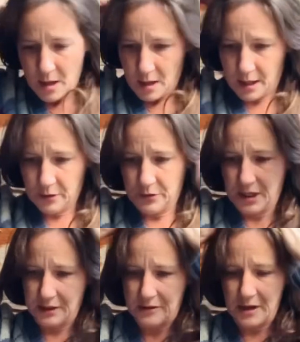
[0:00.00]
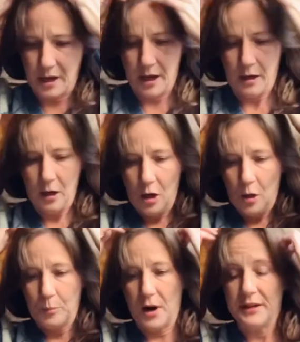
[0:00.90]
I know things can get
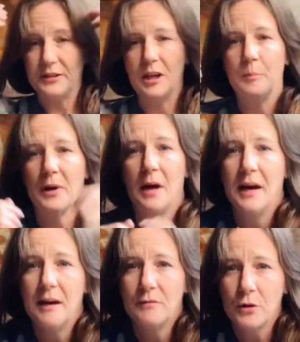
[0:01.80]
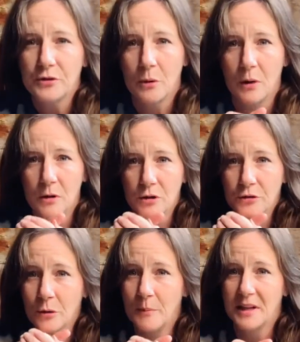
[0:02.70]
pricey, but I have also
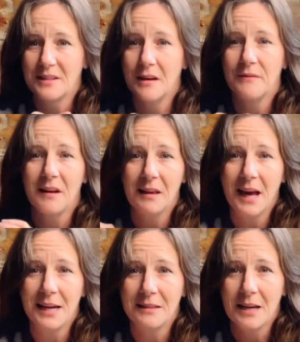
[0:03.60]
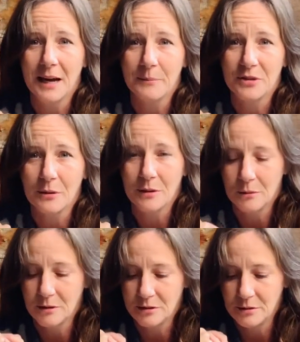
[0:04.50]
undersold myself a lot of times, so I don't
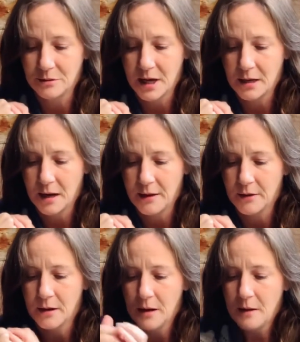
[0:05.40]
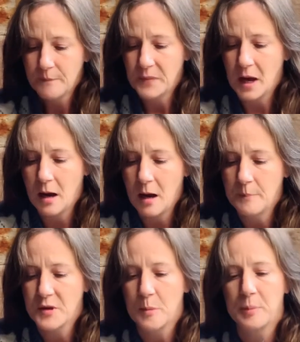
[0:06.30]
want to do that either.
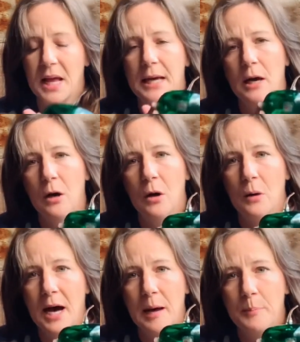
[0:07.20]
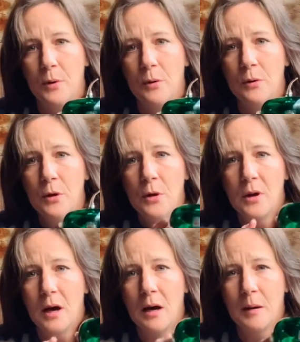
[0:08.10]
The Blanco apple,
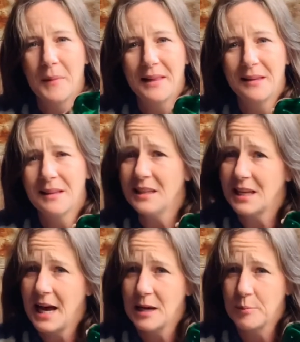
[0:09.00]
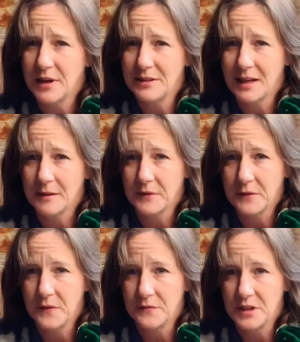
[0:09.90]
I think this had a price tag of like
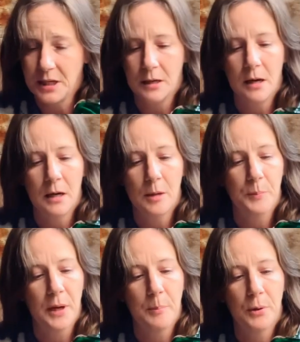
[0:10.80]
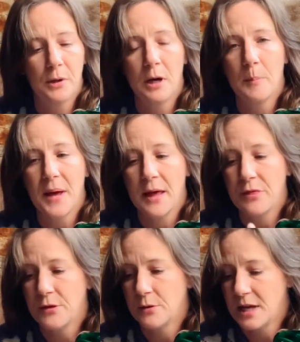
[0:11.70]
15 on it, but I put it up at
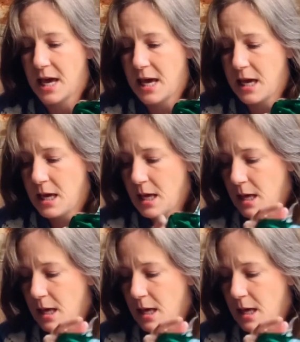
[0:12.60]
38.